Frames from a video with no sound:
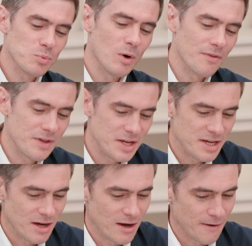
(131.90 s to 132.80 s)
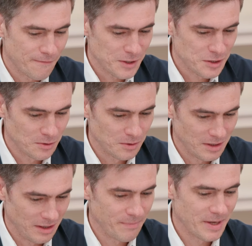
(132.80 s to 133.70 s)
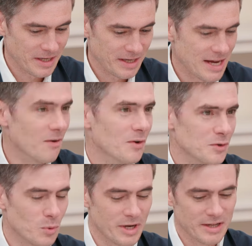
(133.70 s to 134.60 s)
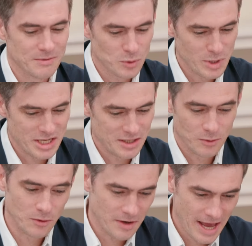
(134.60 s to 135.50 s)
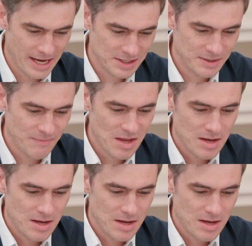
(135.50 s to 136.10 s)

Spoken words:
what the official Olympic account on Twitter tweeted, or on X.